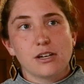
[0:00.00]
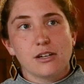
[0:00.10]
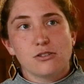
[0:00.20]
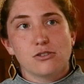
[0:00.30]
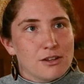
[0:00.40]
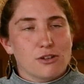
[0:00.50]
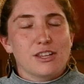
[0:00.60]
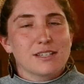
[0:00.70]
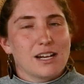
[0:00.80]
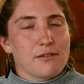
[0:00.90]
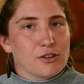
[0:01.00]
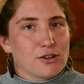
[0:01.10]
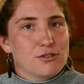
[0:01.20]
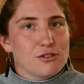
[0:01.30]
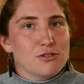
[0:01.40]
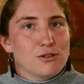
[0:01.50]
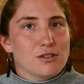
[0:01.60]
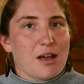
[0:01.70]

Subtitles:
And they're things that I've learned in Tucson,